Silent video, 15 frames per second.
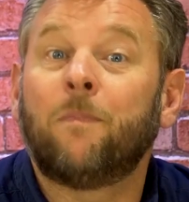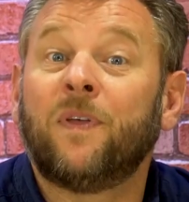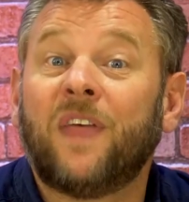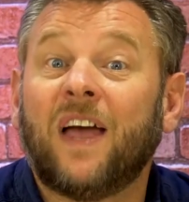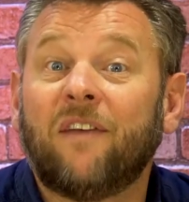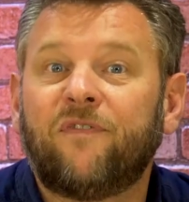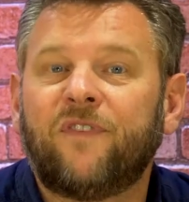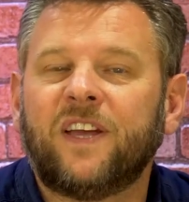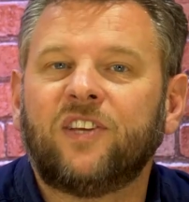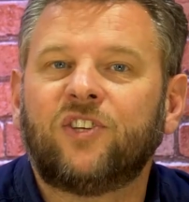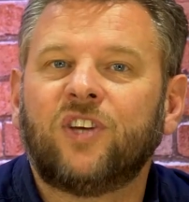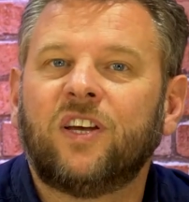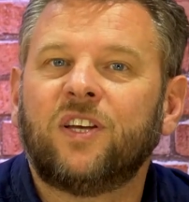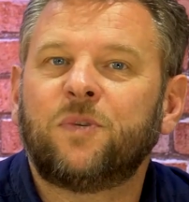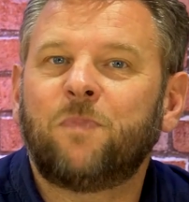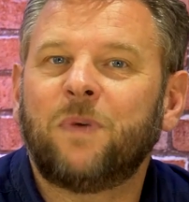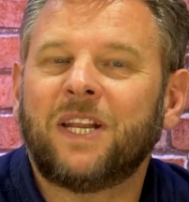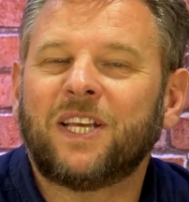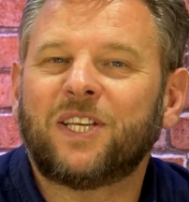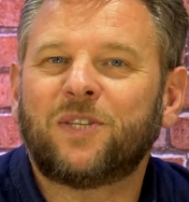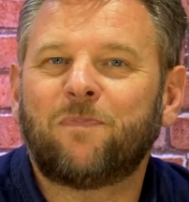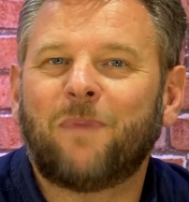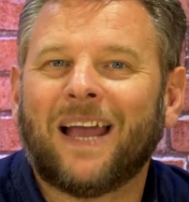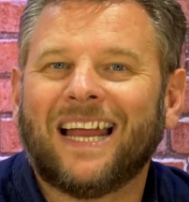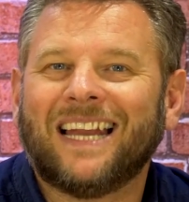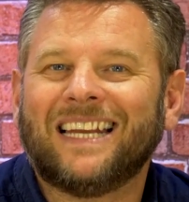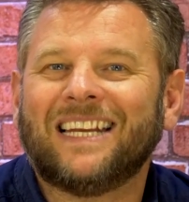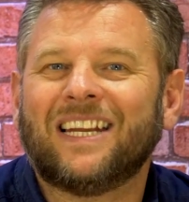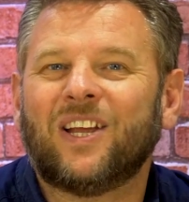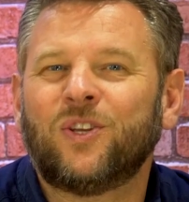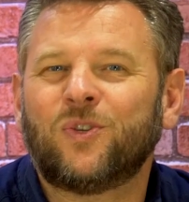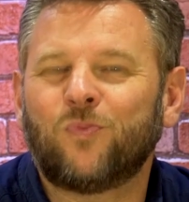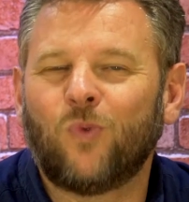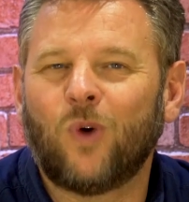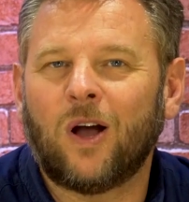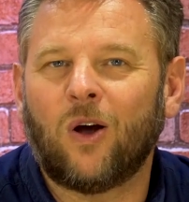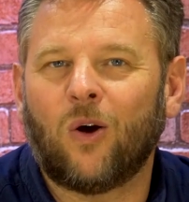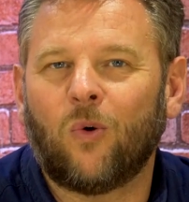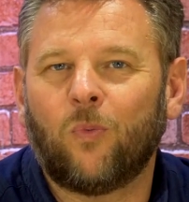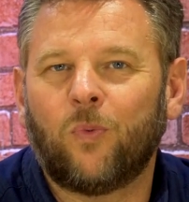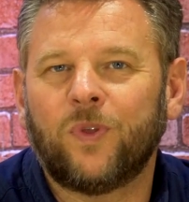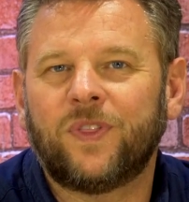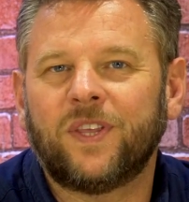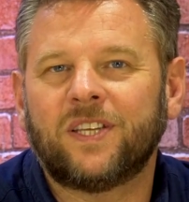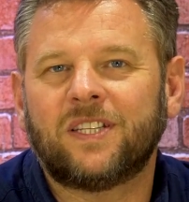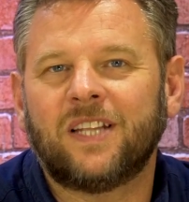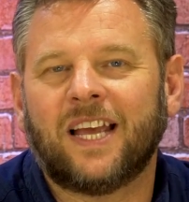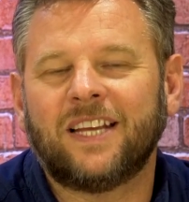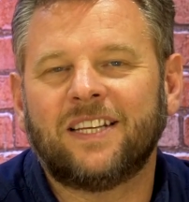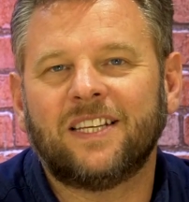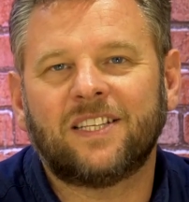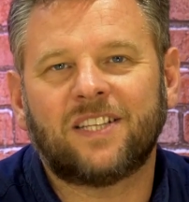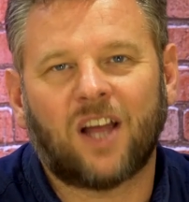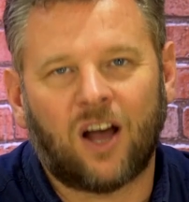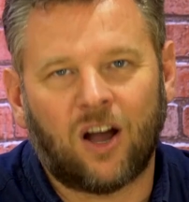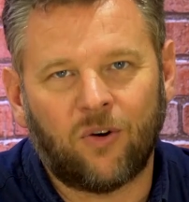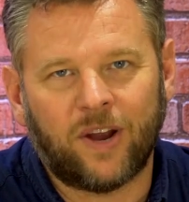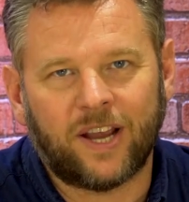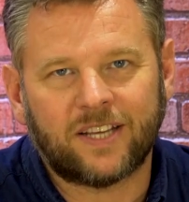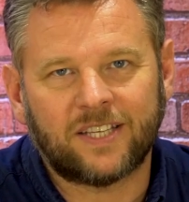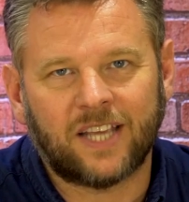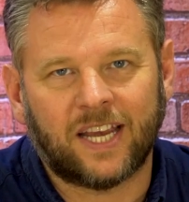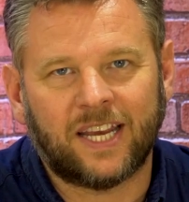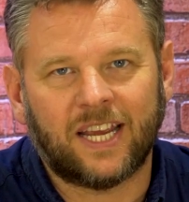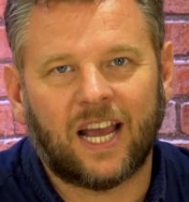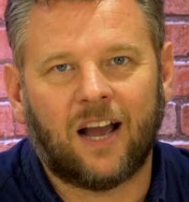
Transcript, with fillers: But that feature has been expanded as well with this latest RX8